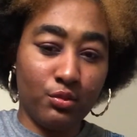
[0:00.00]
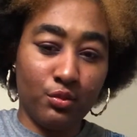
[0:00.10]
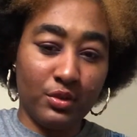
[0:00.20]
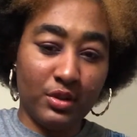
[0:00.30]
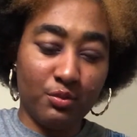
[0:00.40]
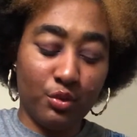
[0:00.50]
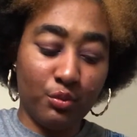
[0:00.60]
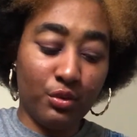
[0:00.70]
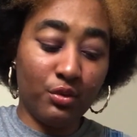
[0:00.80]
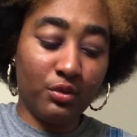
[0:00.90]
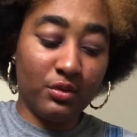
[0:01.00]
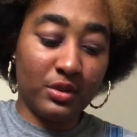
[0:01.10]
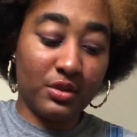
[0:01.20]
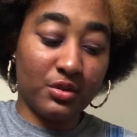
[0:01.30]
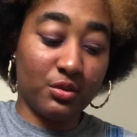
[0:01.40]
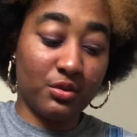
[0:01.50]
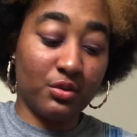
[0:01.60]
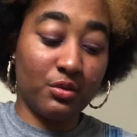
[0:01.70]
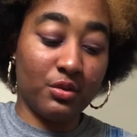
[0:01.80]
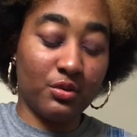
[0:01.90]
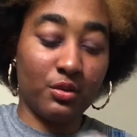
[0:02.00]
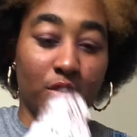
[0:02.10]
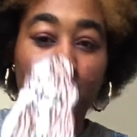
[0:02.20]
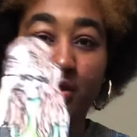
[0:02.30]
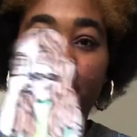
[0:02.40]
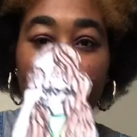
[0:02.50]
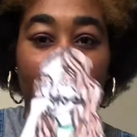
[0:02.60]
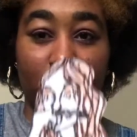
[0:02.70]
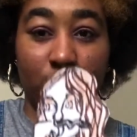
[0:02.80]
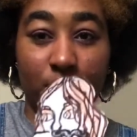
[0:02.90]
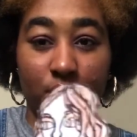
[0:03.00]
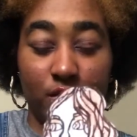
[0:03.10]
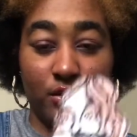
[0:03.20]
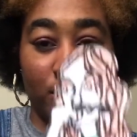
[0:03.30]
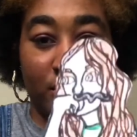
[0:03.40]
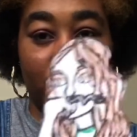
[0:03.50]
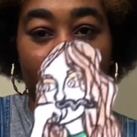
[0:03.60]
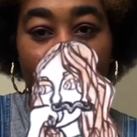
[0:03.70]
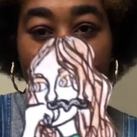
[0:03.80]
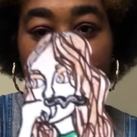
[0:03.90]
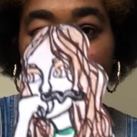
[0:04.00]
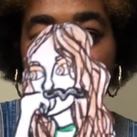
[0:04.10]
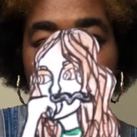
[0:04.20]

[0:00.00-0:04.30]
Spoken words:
Is this Moonbow? This is solar. Solar? This is solar. Yeah, this is